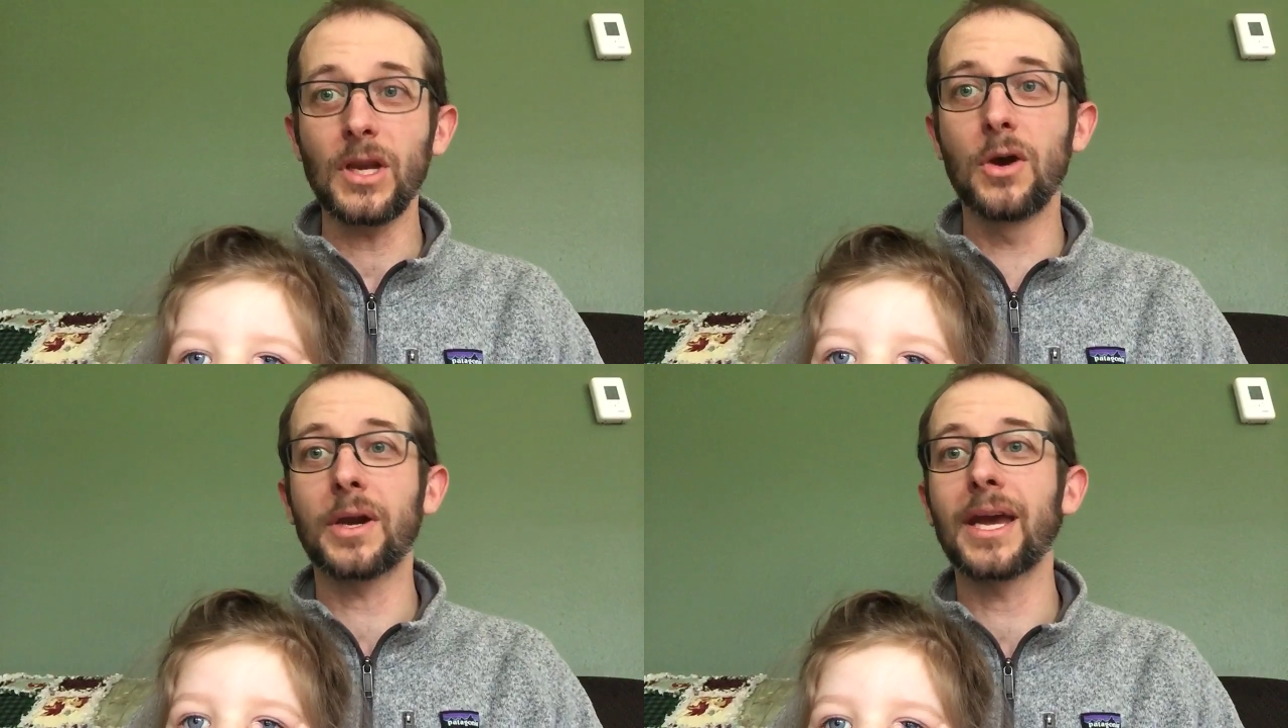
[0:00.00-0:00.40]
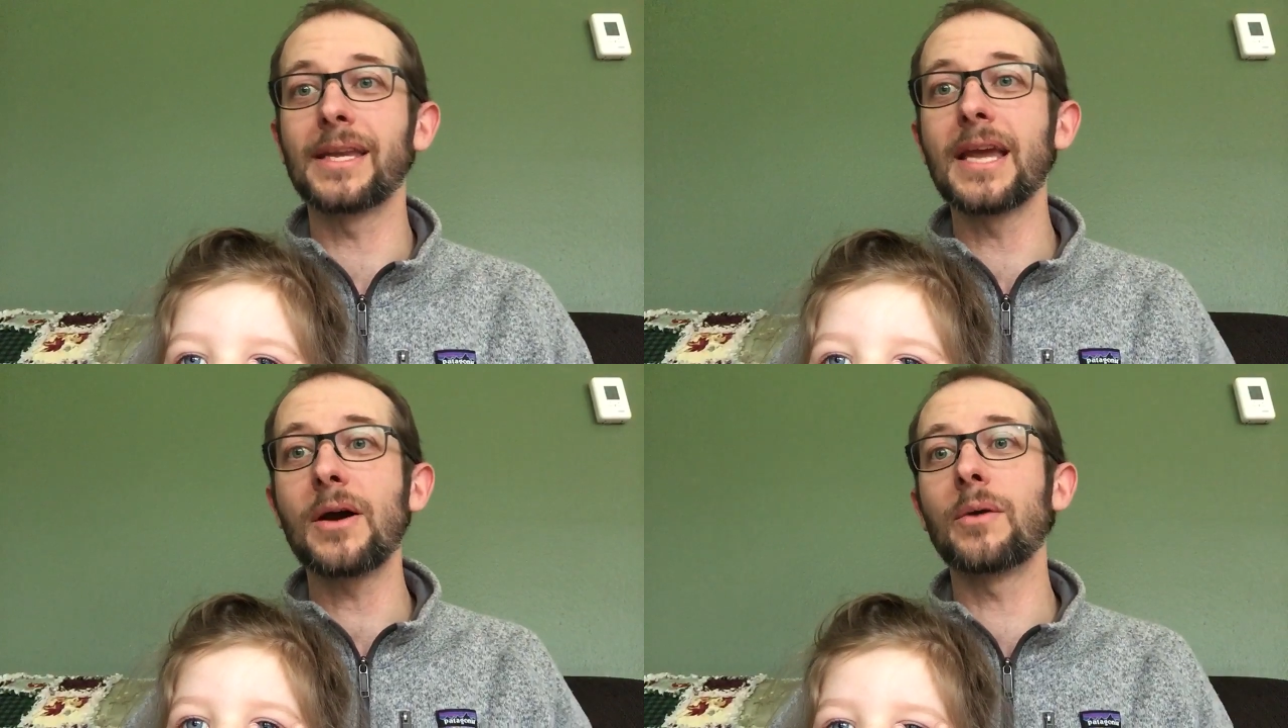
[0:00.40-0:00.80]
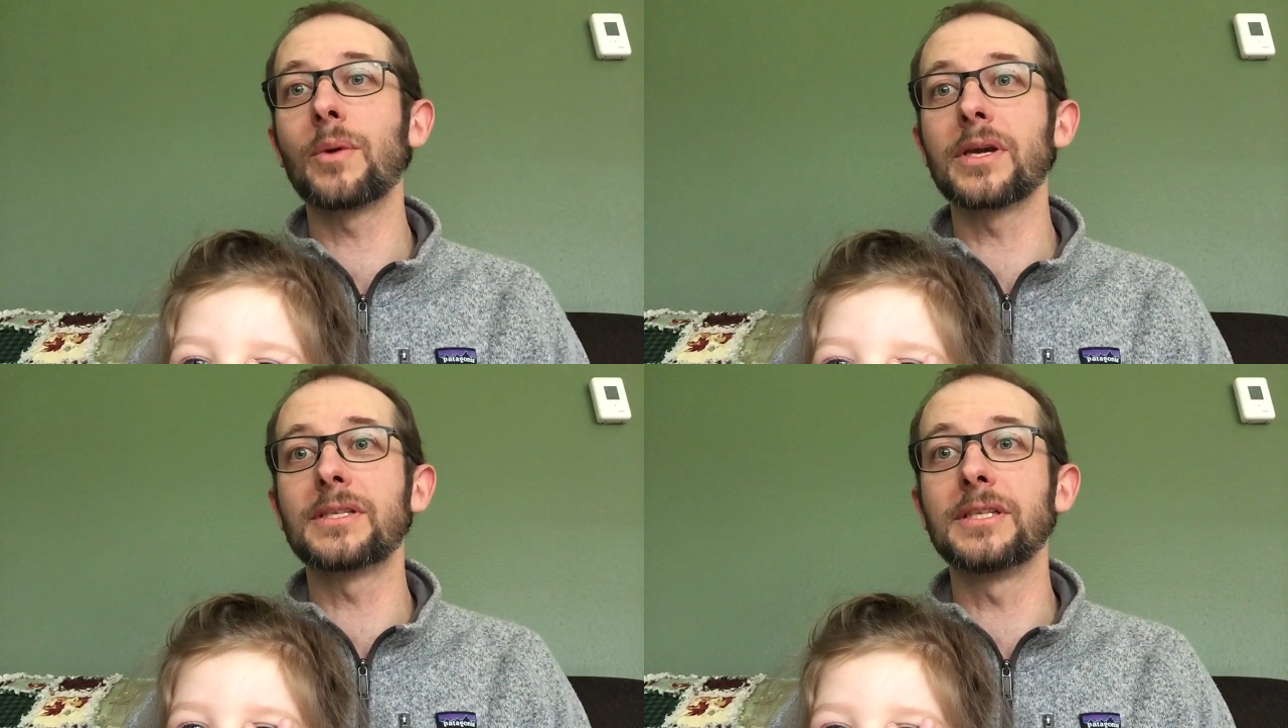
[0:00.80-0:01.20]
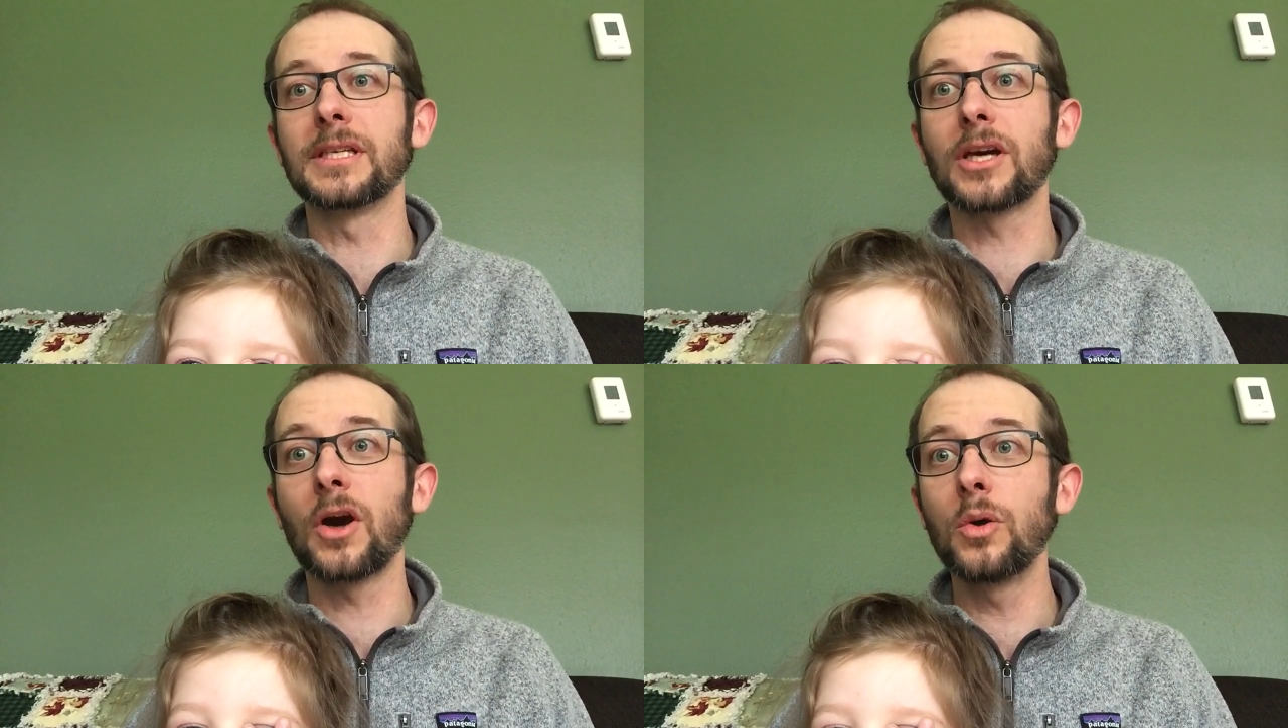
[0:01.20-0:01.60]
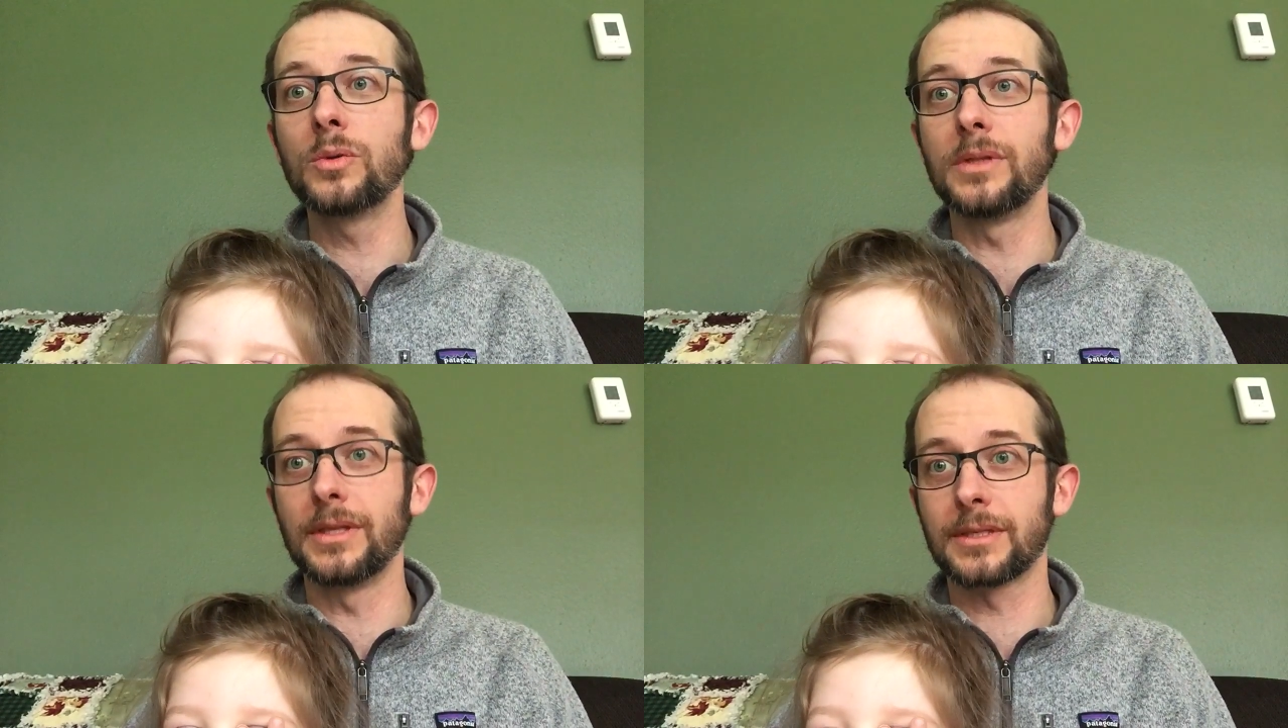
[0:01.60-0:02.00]
okay, now I want you to
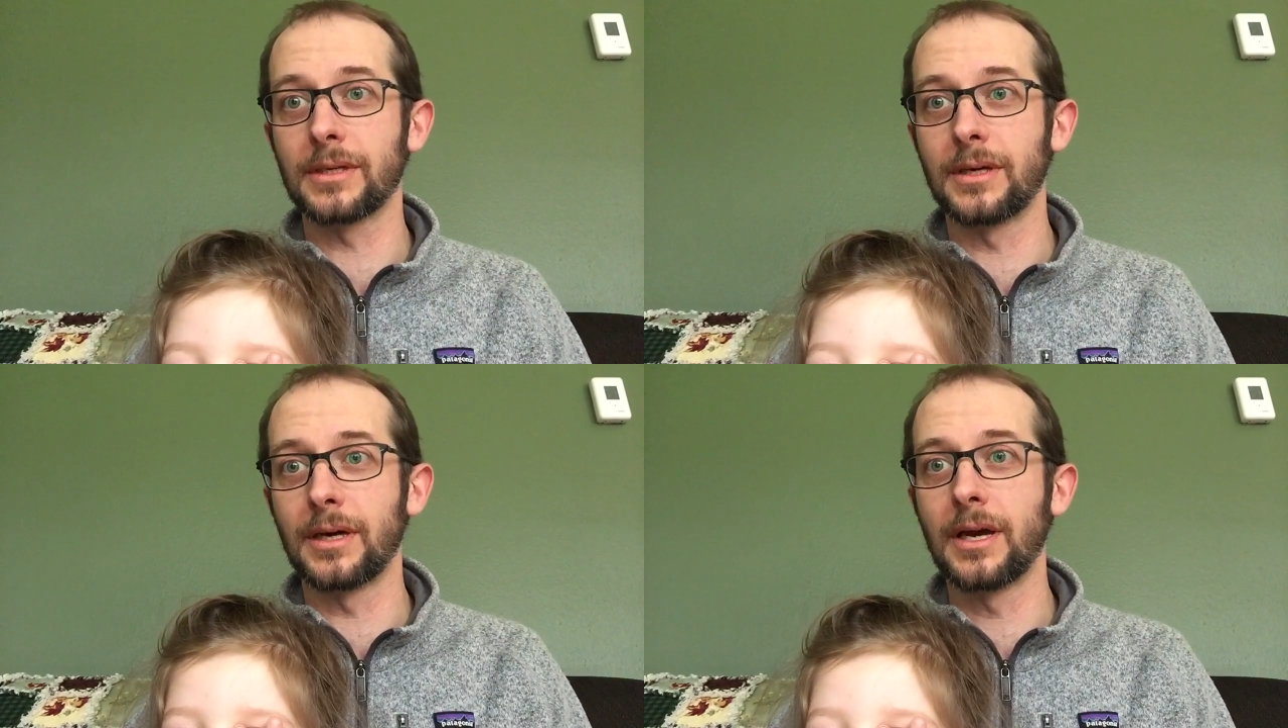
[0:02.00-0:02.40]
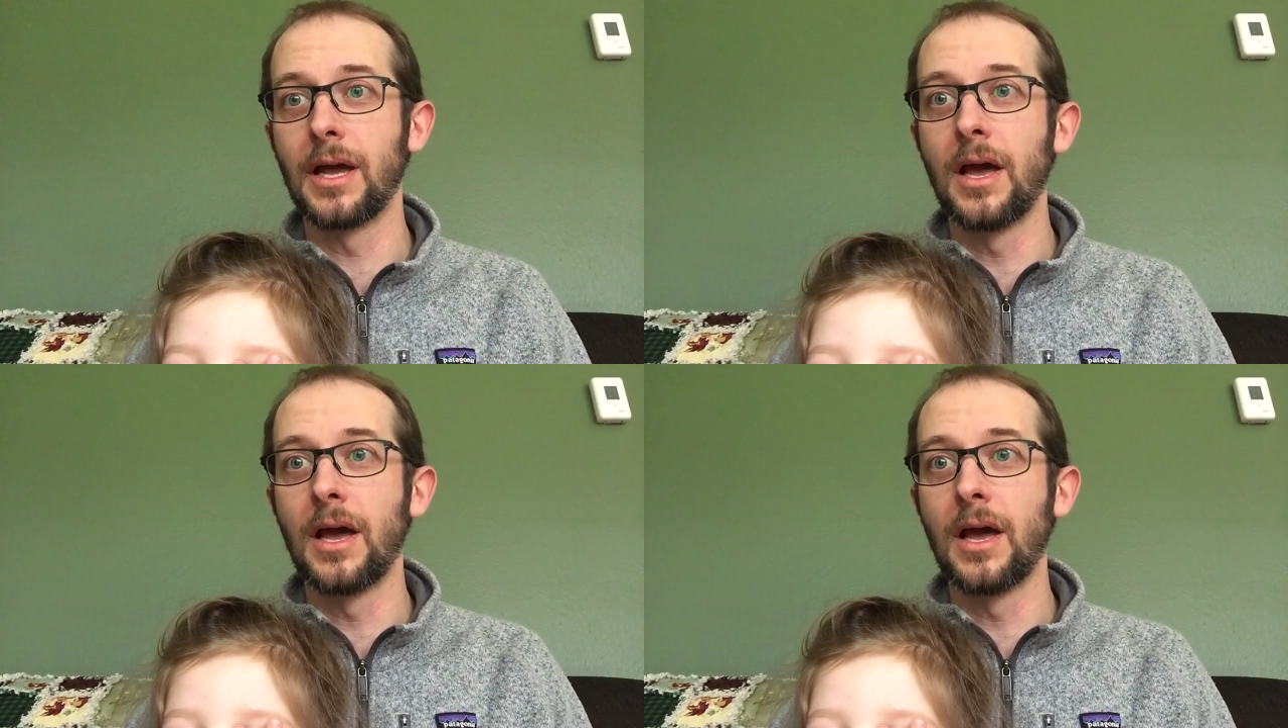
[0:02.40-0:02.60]
decode the song,